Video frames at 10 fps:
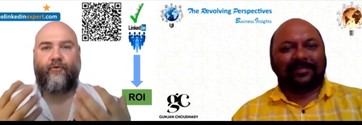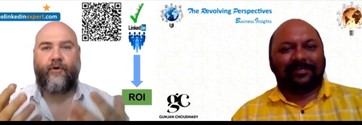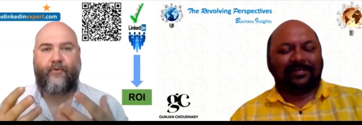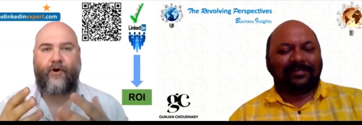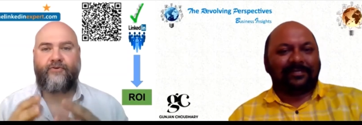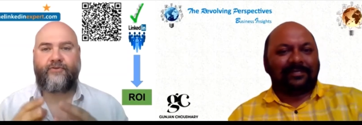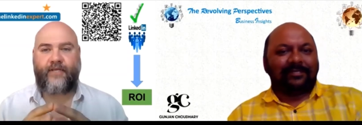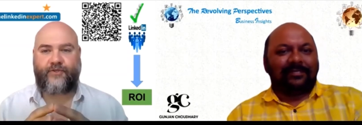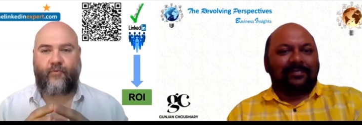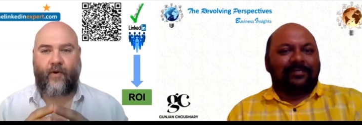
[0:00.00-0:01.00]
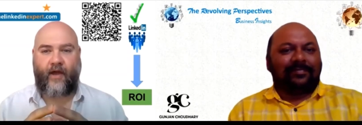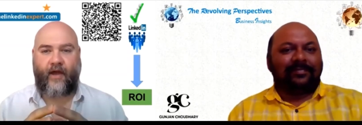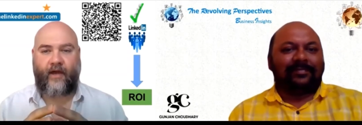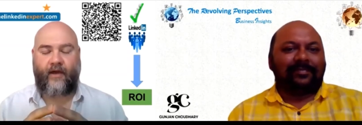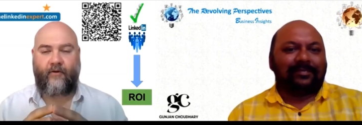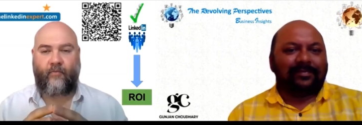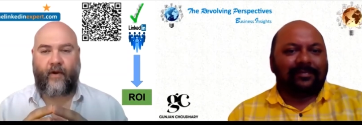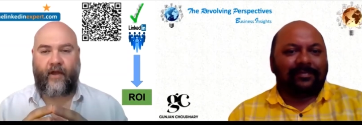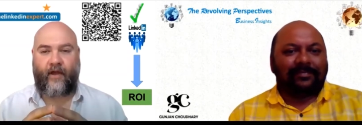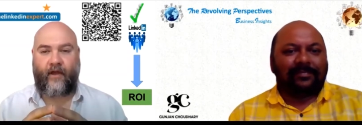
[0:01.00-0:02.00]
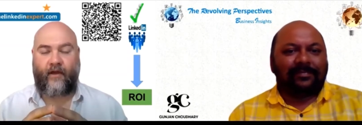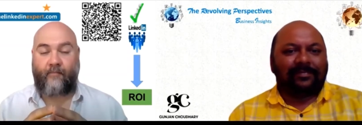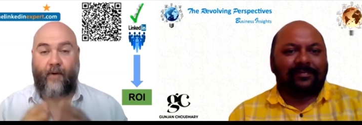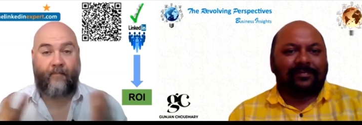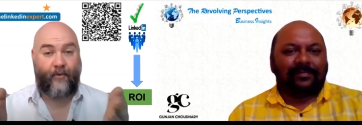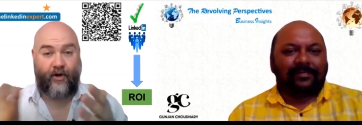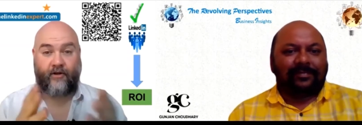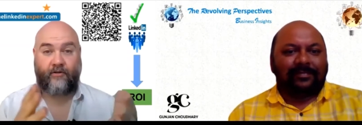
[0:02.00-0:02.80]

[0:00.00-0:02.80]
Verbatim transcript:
Speaker 1: a process where we, I, I put a little